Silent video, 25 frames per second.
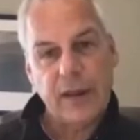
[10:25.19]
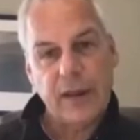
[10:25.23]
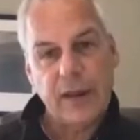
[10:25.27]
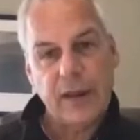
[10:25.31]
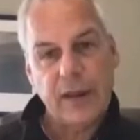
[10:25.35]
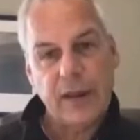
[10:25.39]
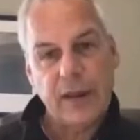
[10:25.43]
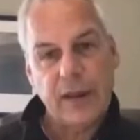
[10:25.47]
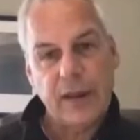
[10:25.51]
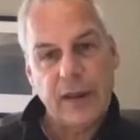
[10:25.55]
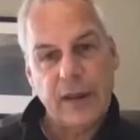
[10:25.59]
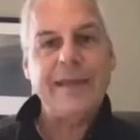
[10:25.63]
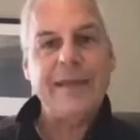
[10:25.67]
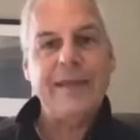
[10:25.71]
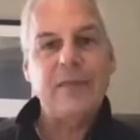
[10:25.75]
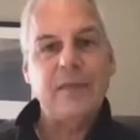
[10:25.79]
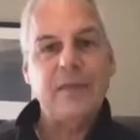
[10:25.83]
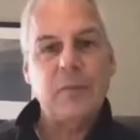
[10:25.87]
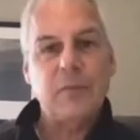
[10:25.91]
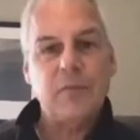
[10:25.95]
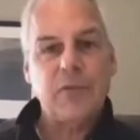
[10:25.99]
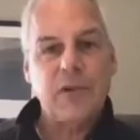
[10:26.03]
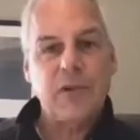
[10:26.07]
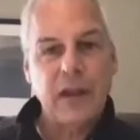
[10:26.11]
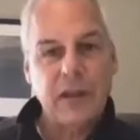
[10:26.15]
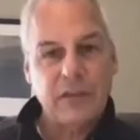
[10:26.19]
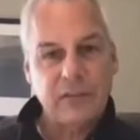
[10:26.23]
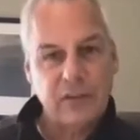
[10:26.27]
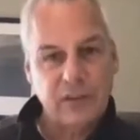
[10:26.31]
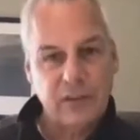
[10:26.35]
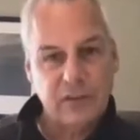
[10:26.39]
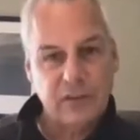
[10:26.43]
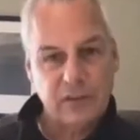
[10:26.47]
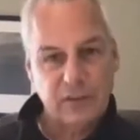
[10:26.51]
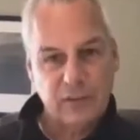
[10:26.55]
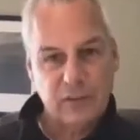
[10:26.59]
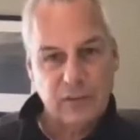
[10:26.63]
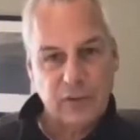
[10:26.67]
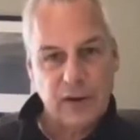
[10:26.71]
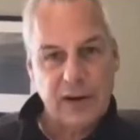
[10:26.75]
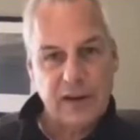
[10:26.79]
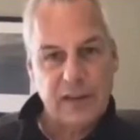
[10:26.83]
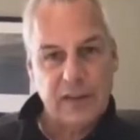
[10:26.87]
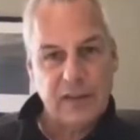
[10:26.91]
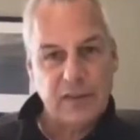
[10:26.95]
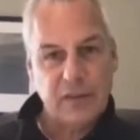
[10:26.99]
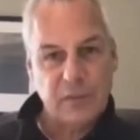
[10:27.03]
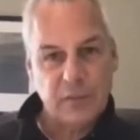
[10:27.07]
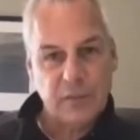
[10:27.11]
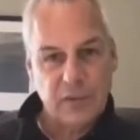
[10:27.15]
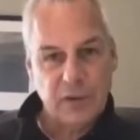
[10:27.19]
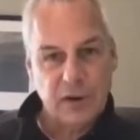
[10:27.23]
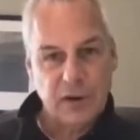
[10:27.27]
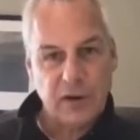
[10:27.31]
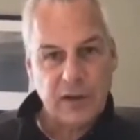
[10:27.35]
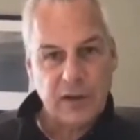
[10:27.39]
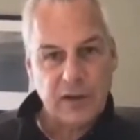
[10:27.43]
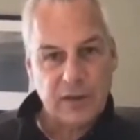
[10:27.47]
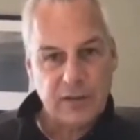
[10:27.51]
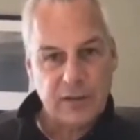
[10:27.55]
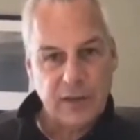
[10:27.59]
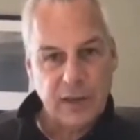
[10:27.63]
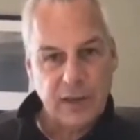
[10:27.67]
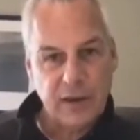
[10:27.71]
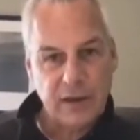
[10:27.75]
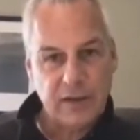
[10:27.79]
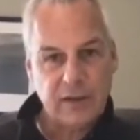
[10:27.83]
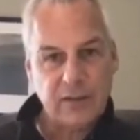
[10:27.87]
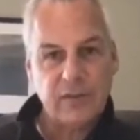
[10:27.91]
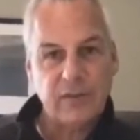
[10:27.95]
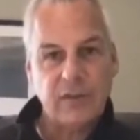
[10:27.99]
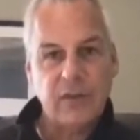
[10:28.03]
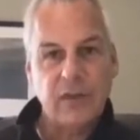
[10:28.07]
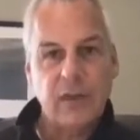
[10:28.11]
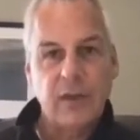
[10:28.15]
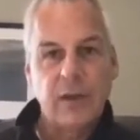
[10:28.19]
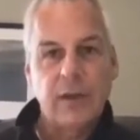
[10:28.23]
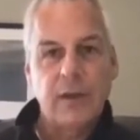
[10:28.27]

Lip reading: And in the process of writing the book, Dennis,